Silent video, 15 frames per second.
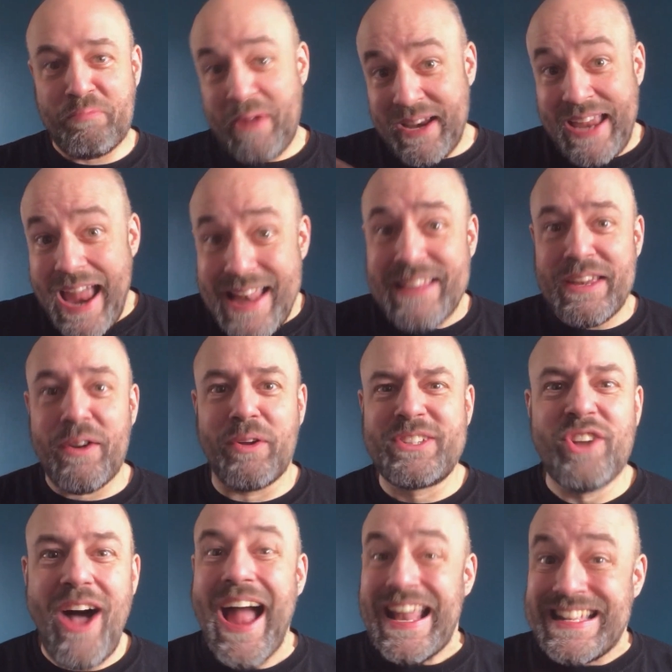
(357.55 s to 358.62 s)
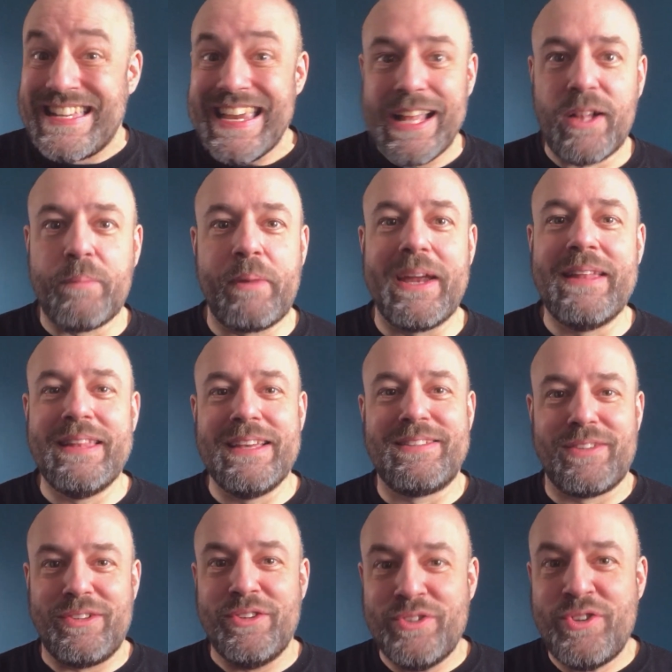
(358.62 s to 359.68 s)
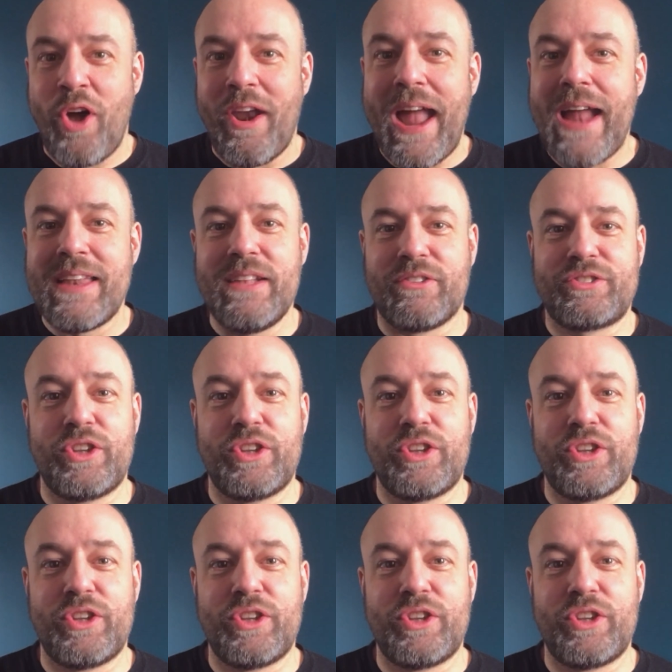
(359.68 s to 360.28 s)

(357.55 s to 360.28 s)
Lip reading: Again, it's not ideal, but in these non-ideal